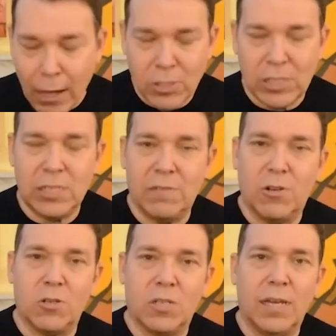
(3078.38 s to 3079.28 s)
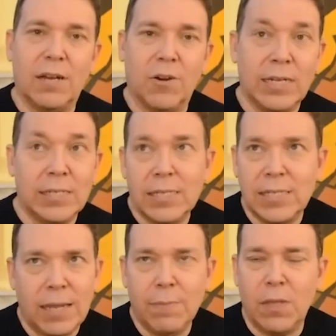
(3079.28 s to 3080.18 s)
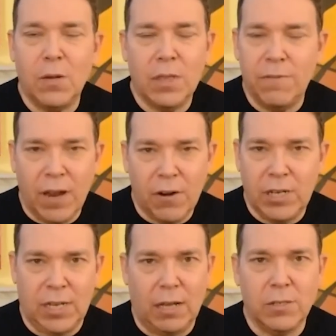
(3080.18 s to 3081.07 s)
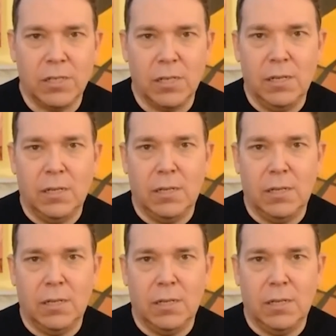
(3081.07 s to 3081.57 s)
thousands of years later. And it's the same thing with the fairy tales.